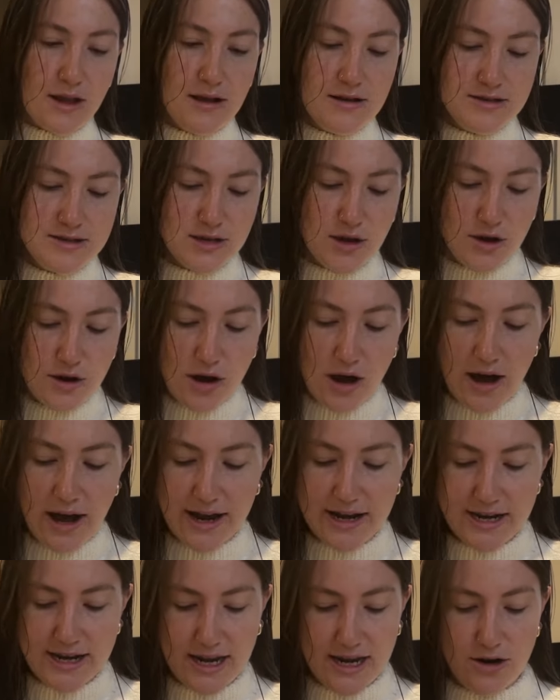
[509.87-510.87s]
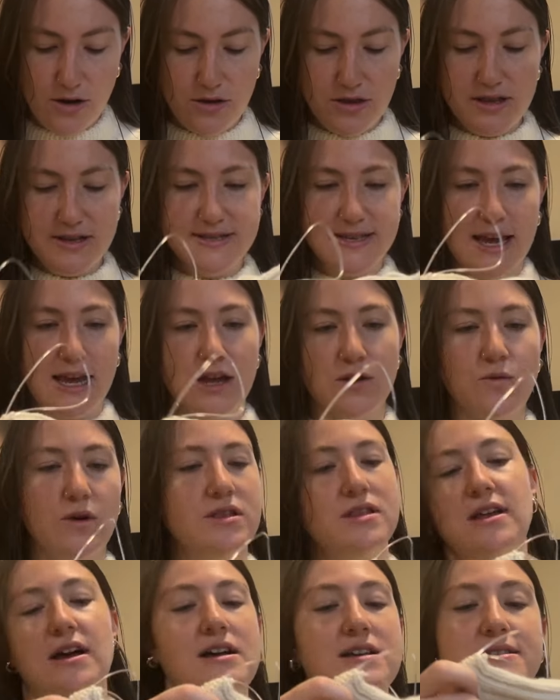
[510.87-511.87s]
So I knit on the second
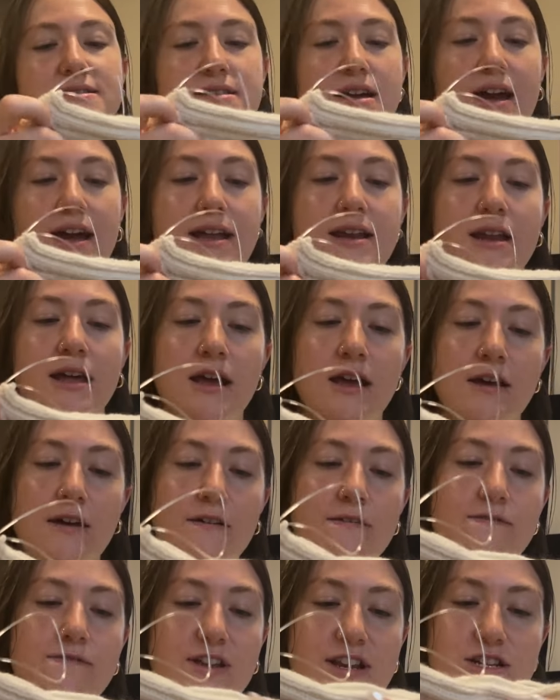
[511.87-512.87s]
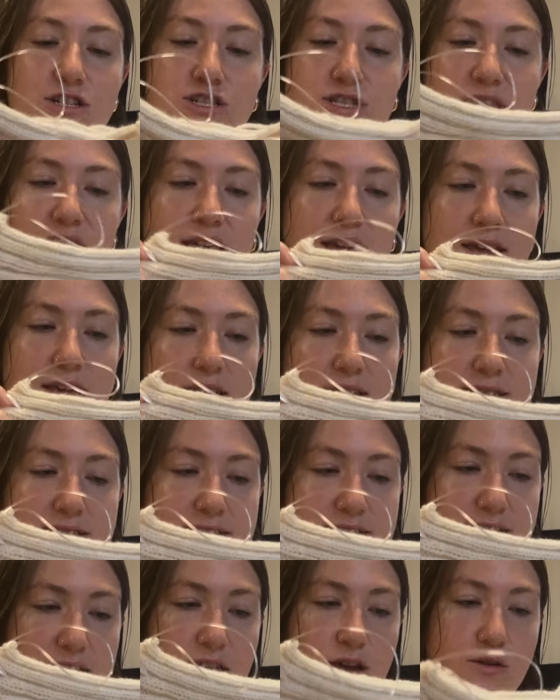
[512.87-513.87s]
one last night, finished the
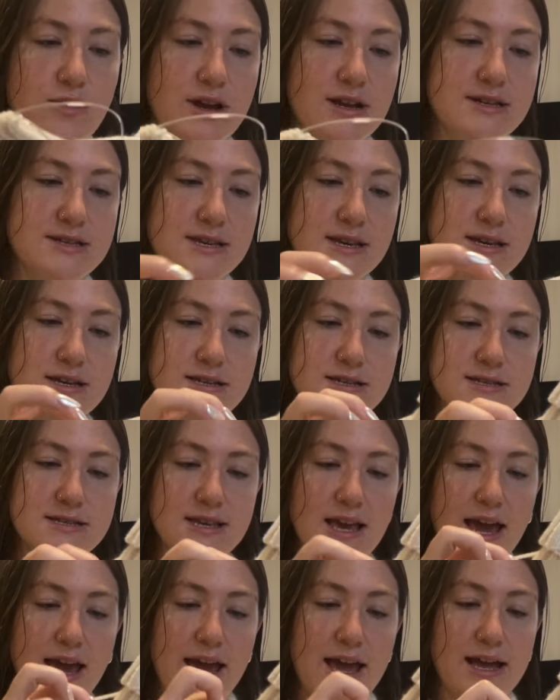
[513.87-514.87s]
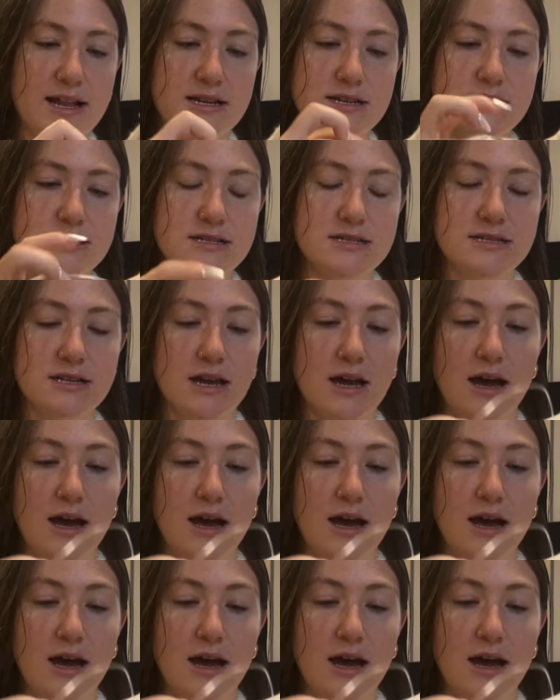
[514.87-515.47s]
gusset decreases and